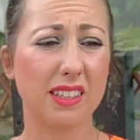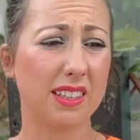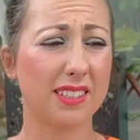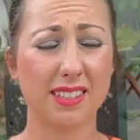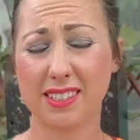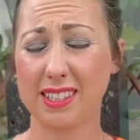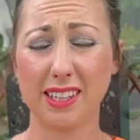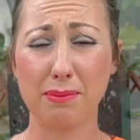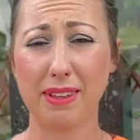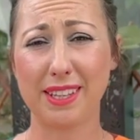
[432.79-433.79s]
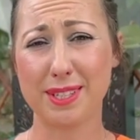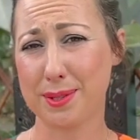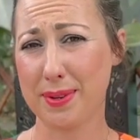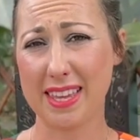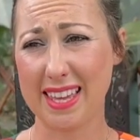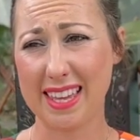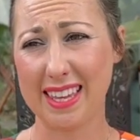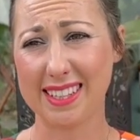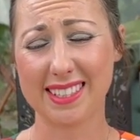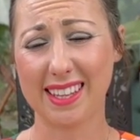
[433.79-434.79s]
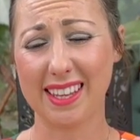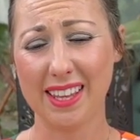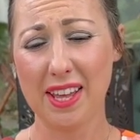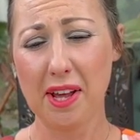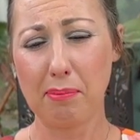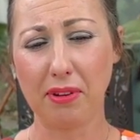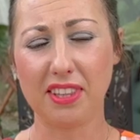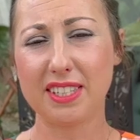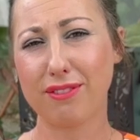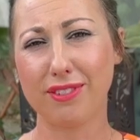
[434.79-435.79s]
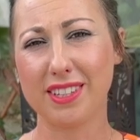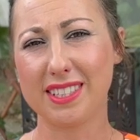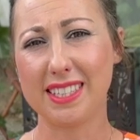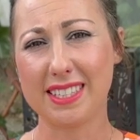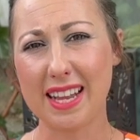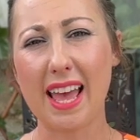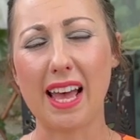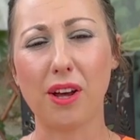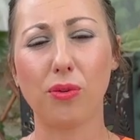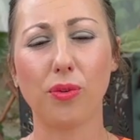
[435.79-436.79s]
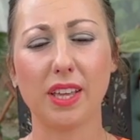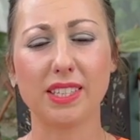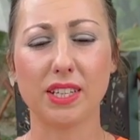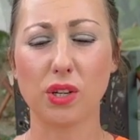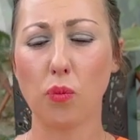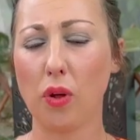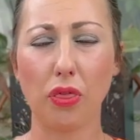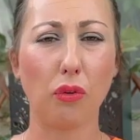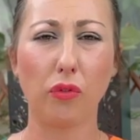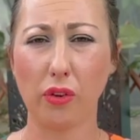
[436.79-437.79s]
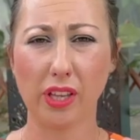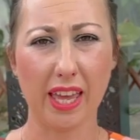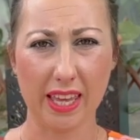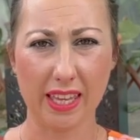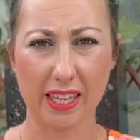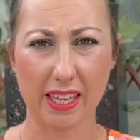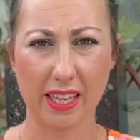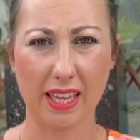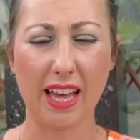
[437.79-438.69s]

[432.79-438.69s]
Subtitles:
I'm still a big sweet eater, but the difference is now is I don't want the full cake.